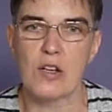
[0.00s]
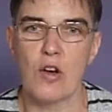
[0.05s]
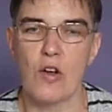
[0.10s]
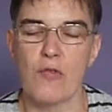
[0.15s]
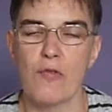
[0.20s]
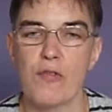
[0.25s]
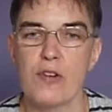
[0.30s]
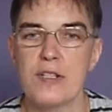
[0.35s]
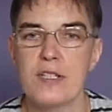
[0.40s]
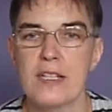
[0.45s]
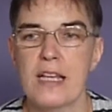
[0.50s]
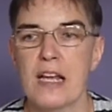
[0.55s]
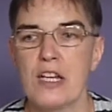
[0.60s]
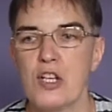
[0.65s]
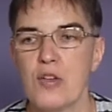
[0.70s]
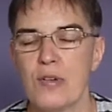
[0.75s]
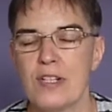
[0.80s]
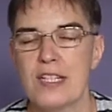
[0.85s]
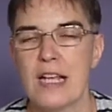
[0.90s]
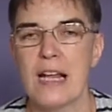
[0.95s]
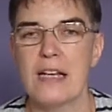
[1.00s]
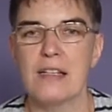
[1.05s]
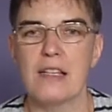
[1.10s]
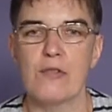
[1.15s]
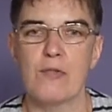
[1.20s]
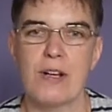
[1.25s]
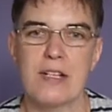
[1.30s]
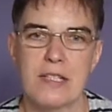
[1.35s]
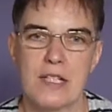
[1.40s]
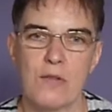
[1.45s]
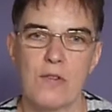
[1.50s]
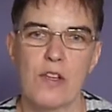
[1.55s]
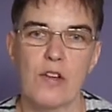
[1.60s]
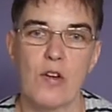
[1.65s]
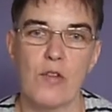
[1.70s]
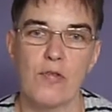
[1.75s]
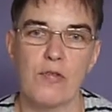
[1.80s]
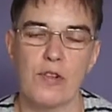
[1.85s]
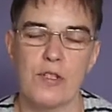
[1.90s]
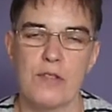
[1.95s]
a conference, can you attend the rest of the
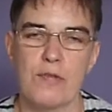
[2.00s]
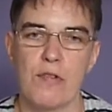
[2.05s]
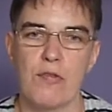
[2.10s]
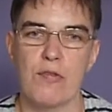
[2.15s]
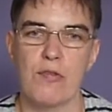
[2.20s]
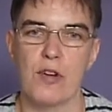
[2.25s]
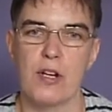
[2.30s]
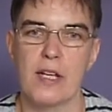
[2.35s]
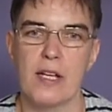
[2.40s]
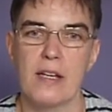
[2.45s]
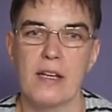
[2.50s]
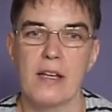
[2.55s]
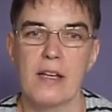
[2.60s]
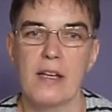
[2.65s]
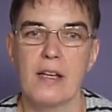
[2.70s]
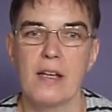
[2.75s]
conference for free?